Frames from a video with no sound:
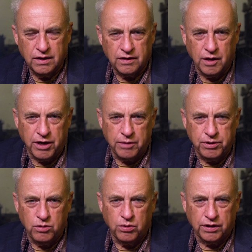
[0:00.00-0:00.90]
they might
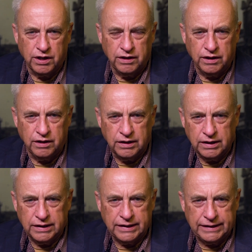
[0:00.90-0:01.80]
be working
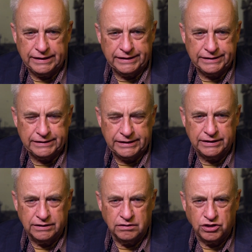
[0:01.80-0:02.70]

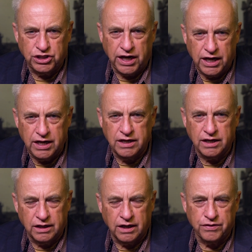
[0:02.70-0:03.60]
in jade
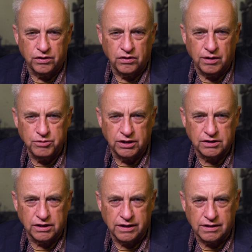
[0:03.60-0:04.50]
and other
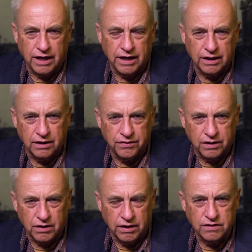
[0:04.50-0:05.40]
objects like that, other
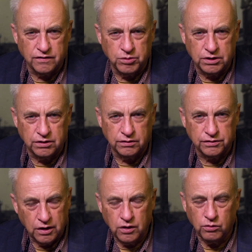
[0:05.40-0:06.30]
kinds of
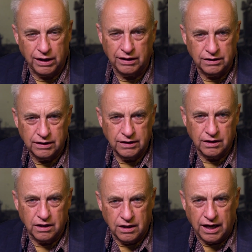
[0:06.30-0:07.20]
materials. Well,
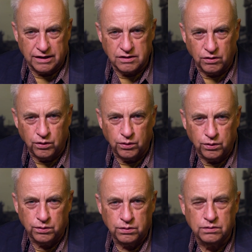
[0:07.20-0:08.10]
that's a
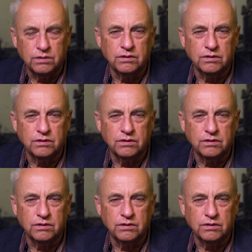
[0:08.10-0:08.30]
whole